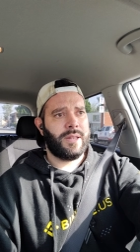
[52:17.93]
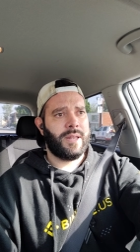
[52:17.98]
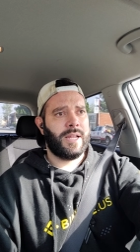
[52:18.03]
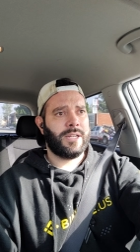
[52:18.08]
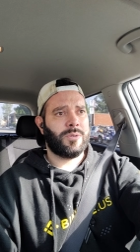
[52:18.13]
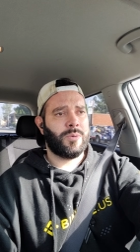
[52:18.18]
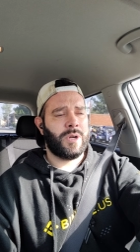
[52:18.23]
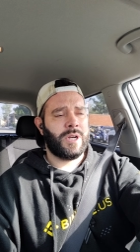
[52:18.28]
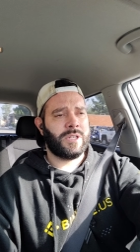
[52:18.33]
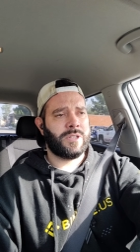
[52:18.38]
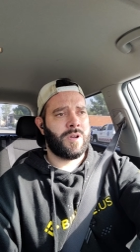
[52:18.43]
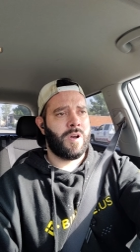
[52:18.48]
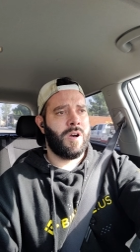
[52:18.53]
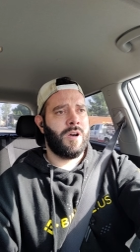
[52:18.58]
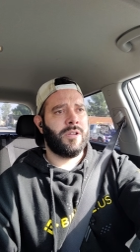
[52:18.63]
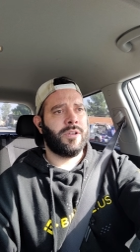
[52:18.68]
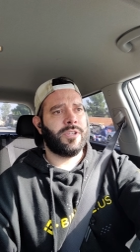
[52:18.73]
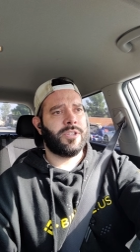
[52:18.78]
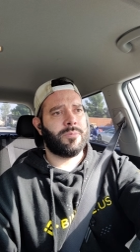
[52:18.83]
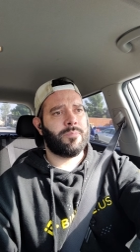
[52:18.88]
That's what it's
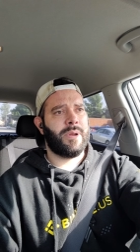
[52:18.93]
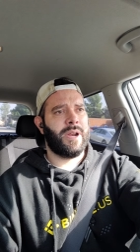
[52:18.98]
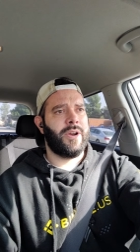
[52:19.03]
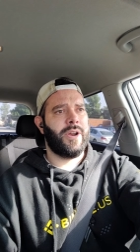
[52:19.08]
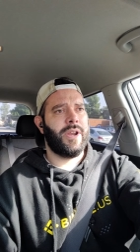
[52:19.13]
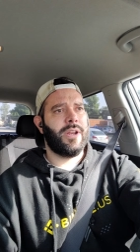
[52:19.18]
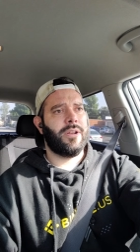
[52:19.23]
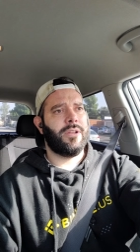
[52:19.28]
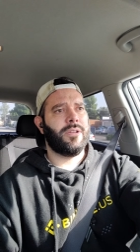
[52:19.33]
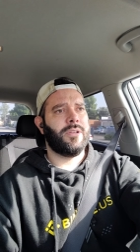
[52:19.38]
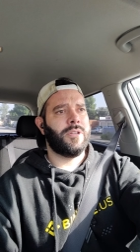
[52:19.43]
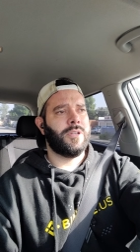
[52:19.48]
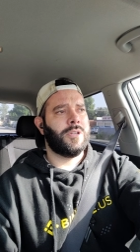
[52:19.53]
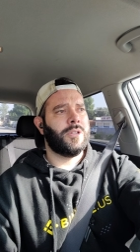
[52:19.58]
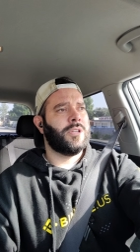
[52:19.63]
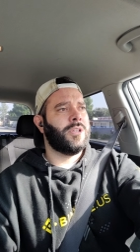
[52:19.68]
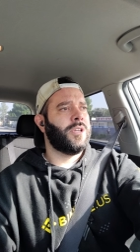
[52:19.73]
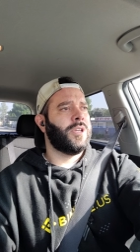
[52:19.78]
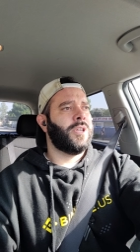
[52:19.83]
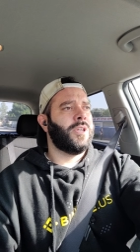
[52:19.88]
called, Spirit.
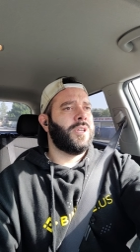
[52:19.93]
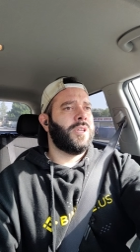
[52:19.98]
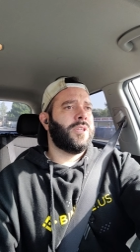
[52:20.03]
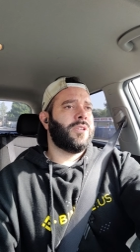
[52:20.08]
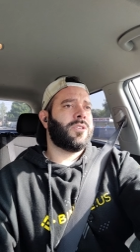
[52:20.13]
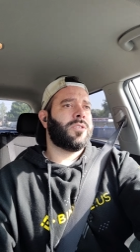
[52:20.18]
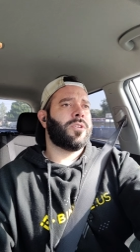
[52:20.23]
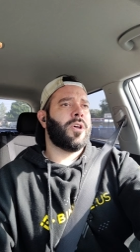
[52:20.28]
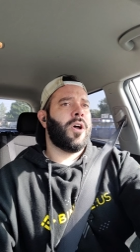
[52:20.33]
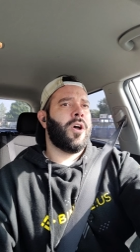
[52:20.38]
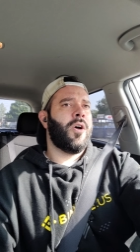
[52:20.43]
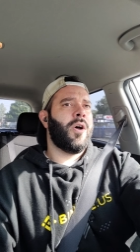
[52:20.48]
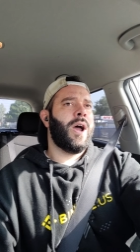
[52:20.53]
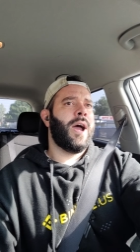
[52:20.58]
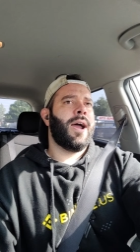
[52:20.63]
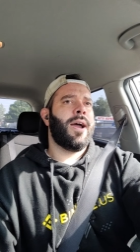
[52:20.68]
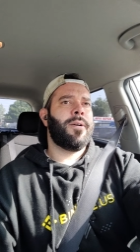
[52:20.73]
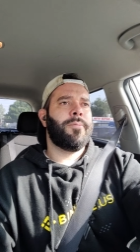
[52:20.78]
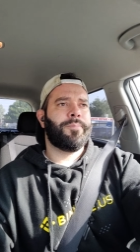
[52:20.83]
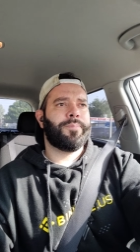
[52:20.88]
So
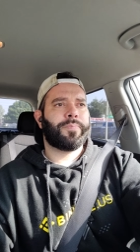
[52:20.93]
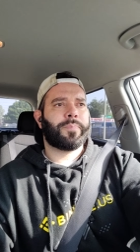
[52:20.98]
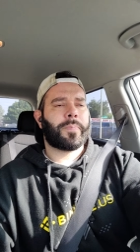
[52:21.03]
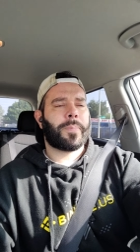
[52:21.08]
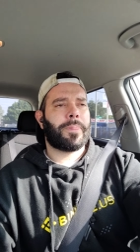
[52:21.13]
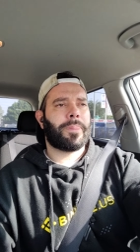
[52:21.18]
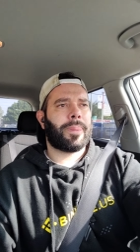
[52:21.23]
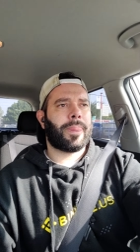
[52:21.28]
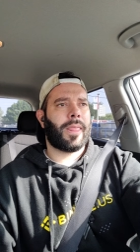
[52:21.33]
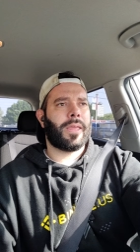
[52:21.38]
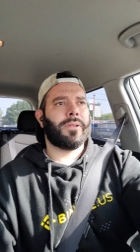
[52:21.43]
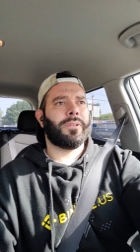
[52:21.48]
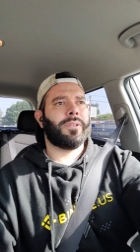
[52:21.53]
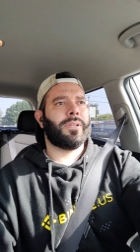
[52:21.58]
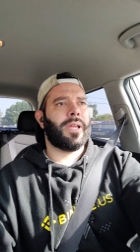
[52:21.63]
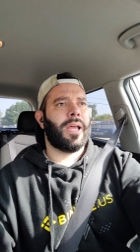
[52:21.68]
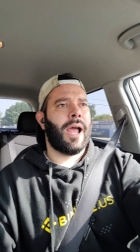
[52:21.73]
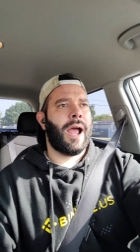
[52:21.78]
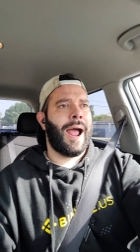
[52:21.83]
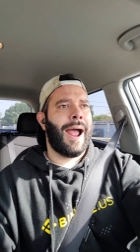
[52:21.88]
uh,
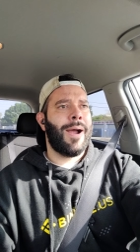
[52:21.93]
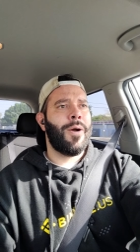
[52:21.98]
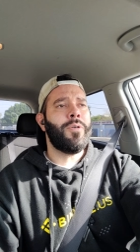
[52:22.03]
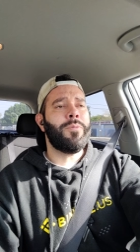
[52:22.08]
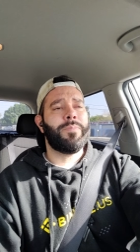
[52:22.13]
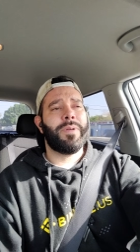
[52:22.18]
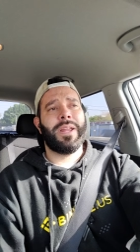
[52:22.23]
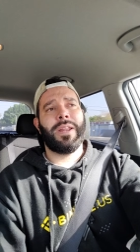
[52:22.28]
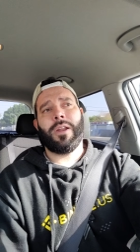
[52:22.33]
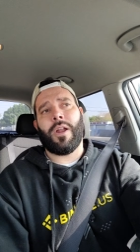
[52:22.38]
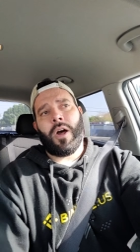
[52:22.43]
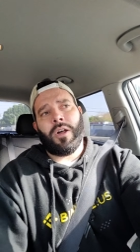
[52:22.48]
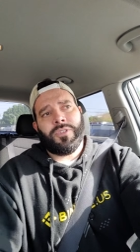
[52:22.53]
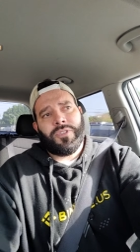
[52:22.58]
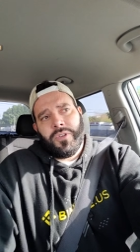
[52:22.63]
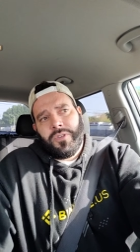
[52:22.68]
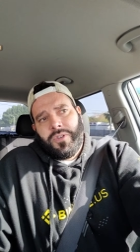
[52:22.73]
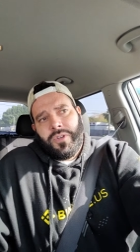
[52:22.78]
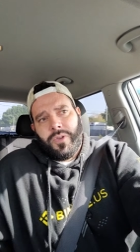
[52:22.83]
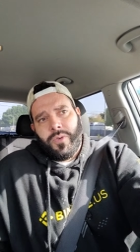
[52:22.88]
I would, and
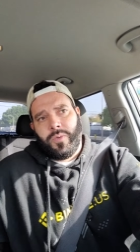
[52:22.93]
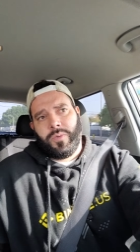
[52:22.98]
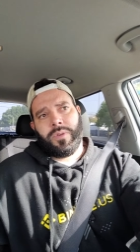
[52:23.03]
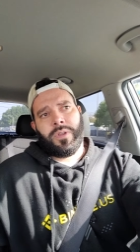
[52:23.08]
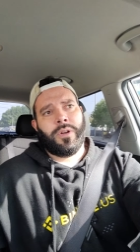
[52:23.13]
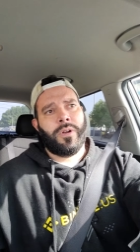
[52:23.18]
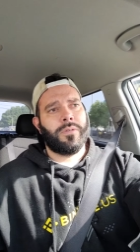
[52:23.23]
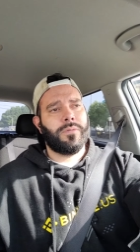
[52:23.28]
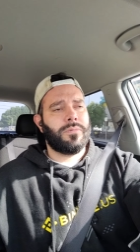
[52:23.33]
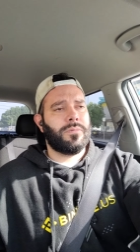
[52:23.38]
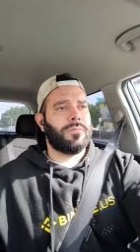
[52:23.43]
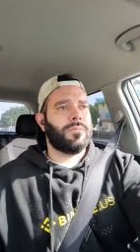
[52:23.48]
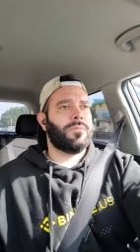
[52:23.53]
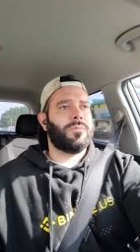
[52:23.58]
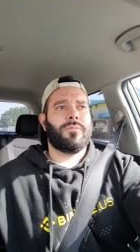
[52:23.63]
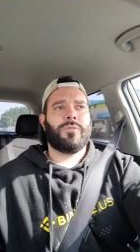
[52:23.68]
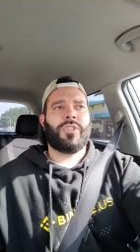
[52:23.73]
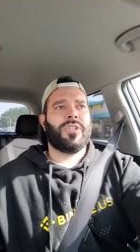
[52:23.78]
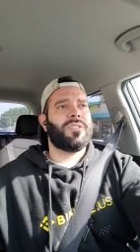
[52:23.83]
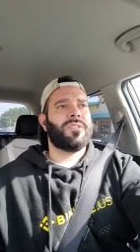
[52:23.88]
also too, you know,
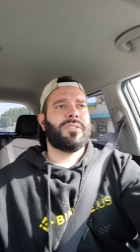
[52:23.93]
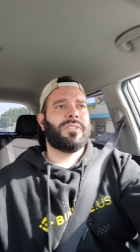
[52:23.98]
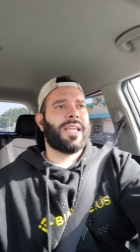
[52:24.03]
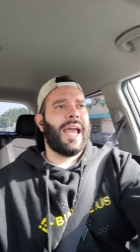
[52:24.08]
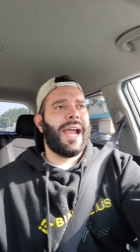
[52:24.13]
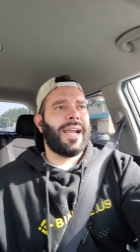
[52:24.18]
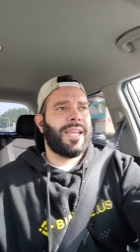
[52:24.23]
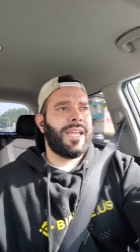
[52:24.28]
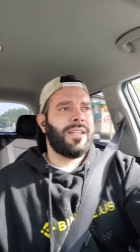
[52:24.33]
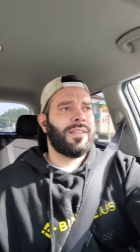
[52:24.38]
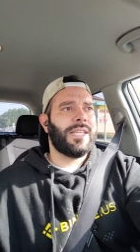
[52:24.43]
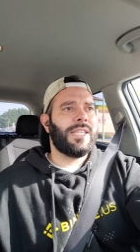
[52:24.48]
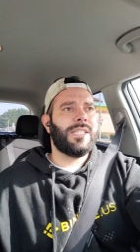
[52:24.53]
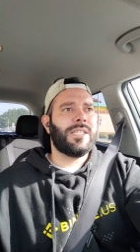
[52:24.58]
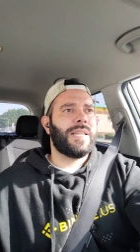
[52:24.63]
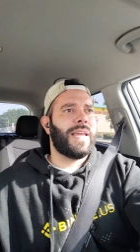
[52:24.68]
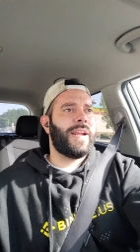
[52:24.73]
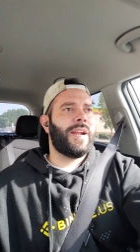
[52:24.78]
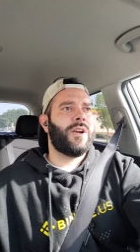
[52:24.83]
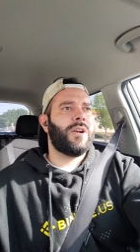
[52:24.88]
just stacking
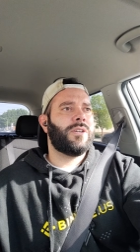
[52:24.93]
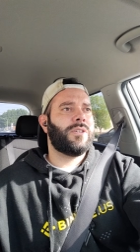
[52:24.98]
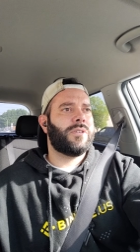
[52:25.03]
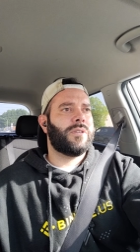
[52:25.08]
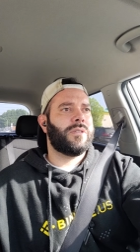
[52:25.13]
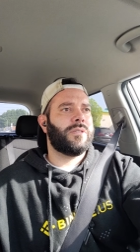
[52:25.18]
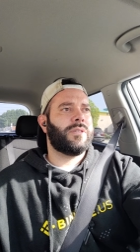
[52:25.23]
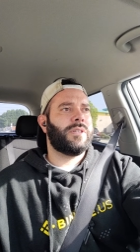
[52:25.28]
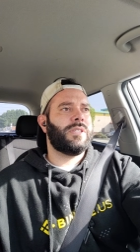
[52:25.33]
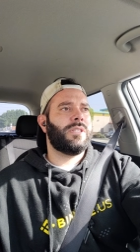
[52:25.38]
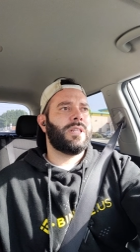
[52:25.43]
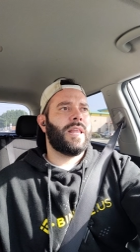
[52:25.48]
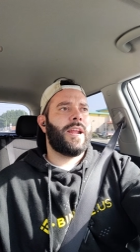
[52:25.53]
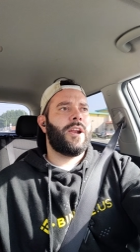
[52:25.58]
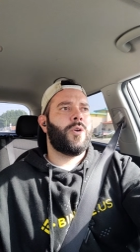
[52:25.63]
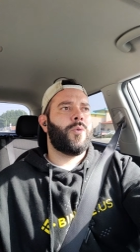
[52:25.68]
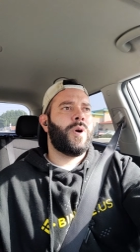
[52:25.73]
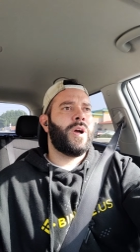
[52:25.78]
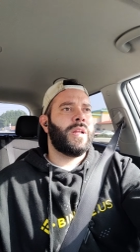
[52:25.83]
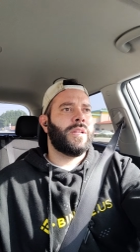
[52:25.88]
these layer these
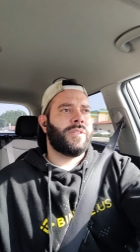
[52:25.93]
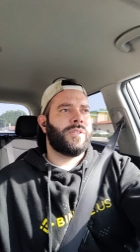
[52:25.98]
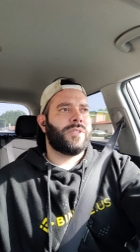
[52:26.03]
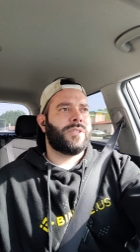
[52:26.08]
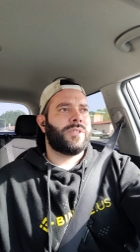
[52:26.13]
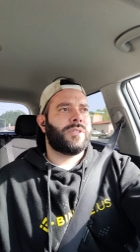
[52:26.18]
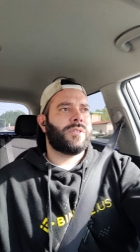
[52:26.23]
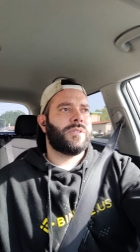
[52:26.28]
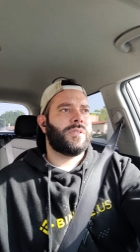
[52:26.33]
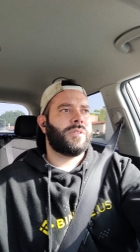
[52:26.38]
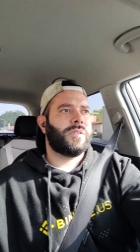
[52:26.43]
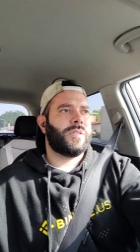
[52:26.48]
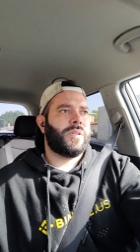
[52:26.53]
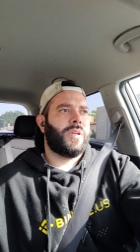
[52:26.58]
layer ones,